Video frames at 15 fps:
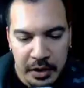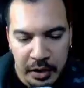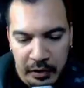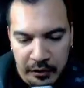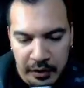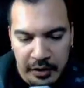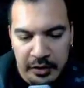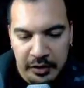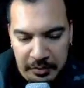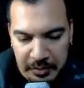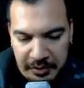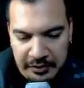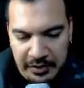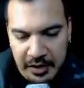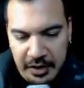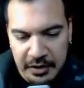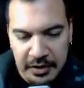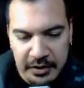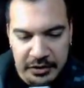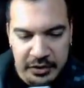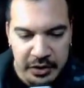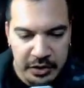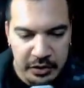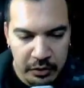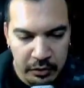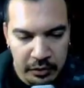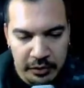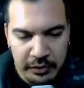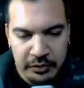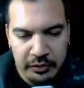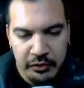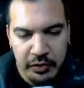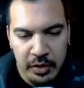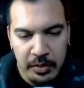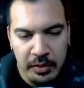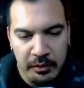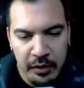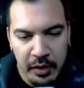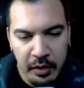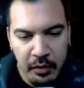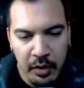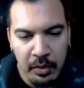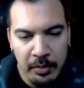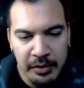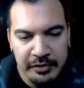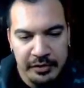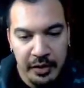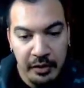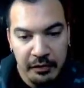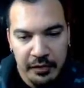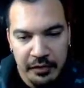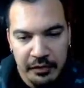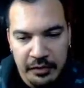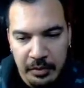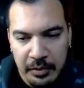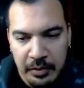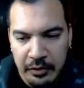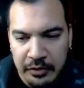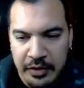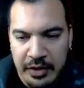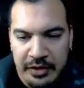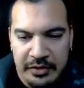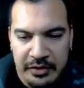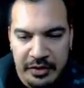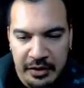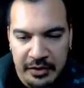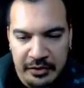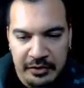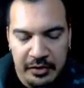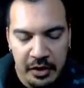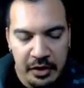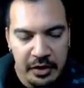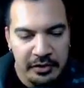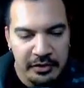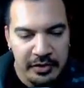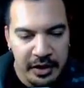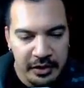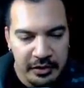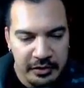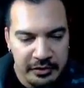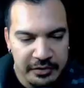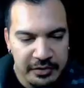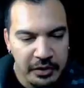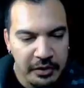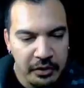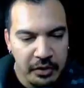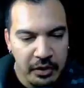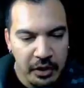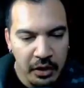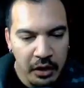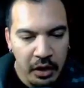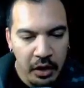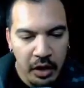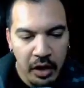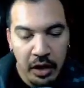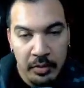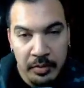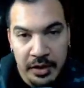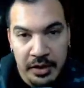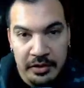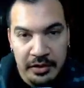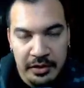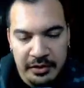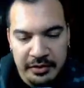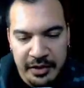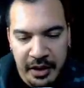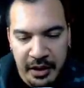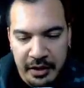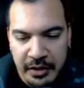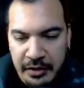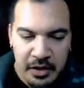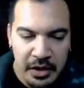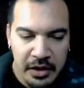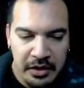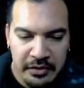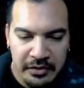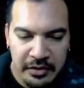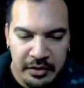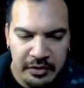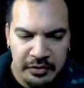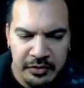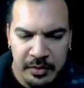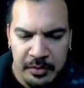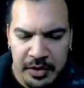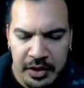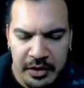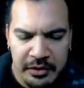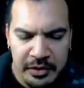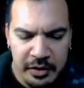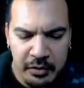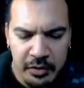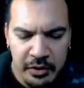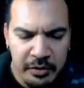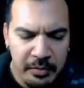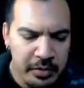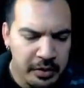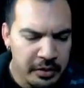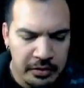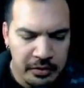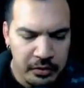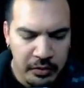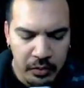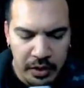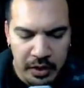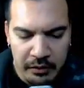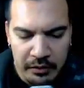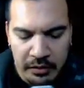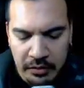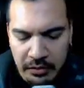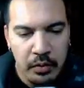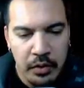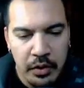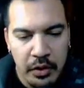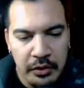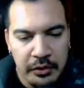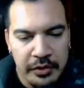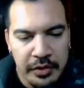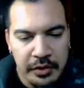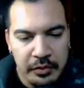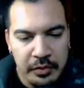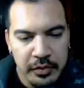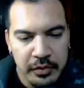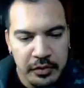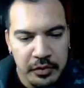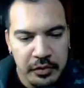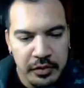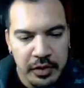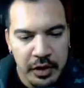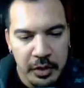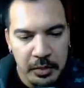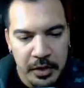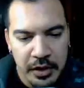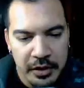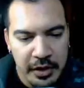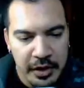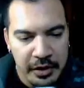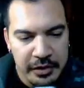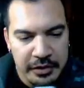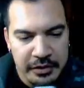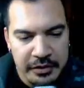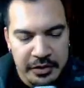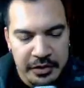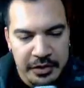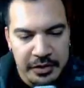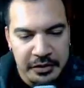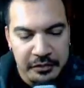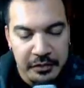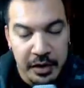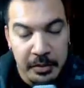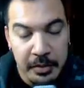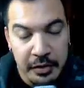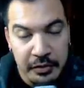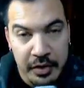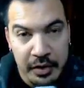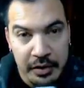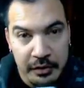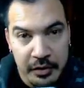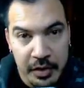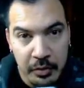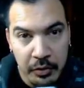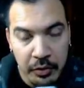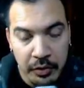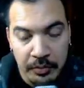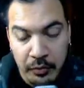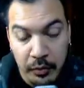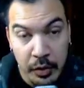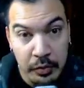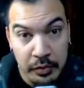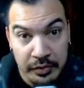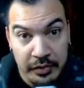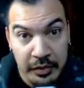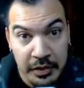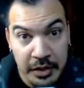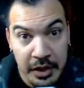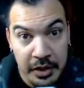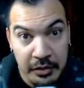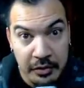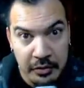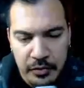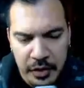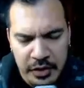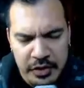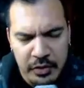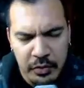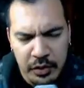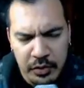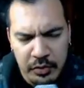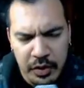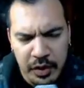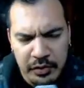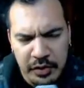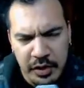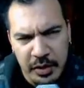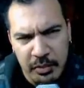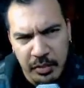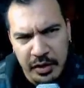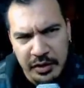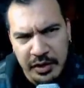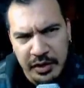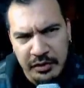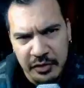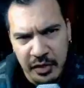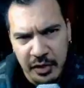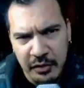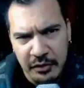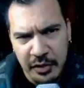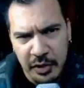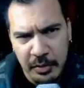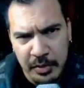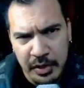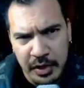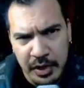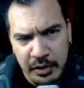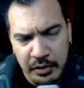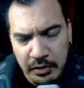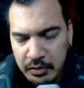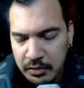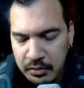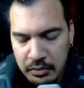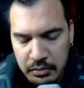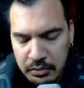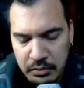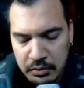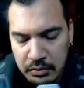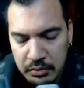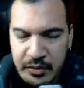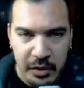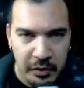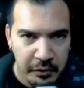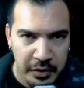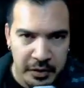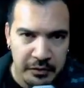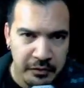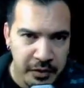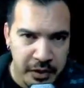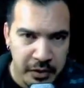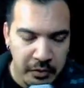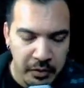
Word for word: clarify this by saying that she didn't always treat me very well myself, and some of those things she has done and said still haunt me to this day, and it's still something I deal with, but whatever. One of those things was her telling me that she didn't find me attractive anymore. We were still together. Then she wondered why I tried to break things off a little bit later. Go fucking figure,